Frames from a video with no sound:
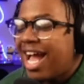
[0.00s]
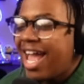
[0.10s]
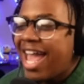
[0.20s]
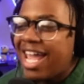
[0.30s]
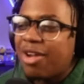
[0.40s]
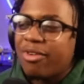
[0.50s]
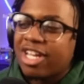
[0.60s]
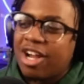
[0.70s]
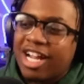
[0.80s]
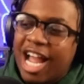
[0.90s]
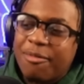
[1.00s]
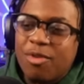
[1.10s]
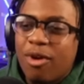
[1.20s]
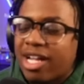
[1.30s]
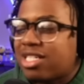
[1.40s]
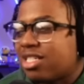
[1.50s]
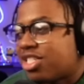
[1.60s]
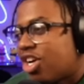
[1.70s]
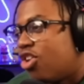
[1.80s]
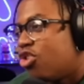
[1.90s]
hate when y'all got me watching
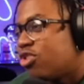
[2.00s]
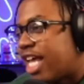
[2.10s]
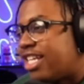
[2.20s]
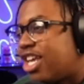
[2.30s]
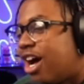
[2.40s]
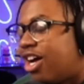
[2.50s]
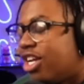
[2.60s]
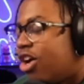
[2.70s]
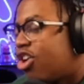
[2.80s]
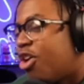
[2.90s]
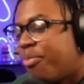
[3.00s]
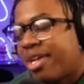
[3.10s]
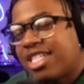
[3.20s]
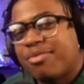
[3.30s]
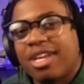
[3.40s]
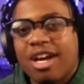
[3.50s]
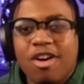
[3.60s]
shows that y'all know gonna piss me off,